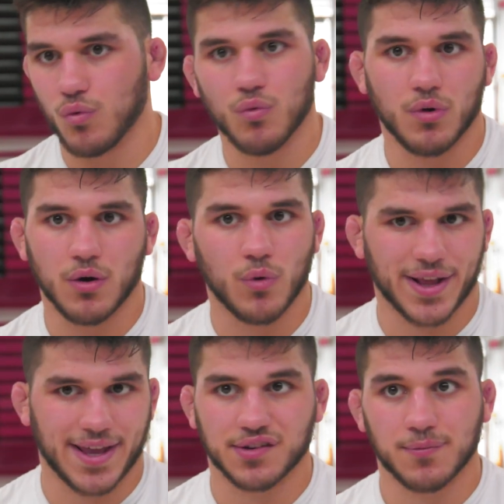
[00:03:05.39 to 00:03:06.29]
what
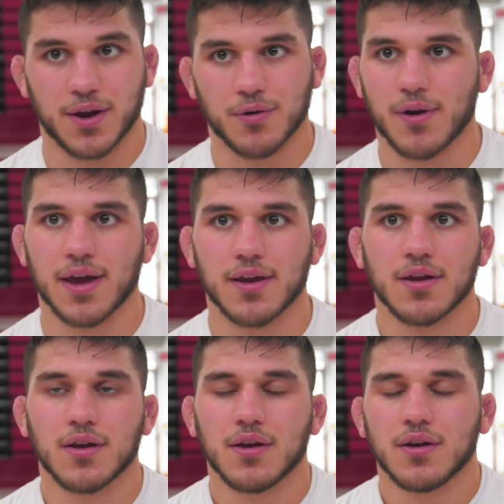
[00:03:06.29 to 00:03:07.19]
gets them there, right?
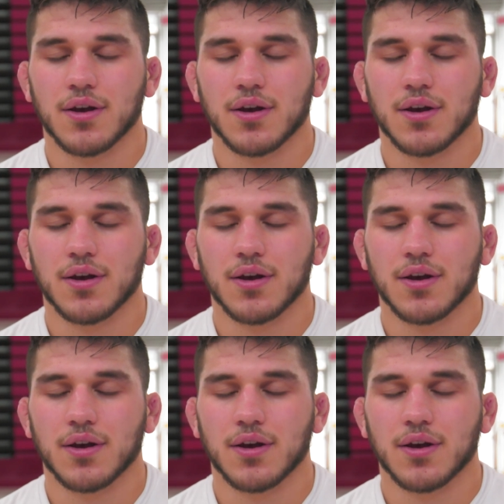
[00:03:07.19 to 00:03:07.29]
Mm-hmm.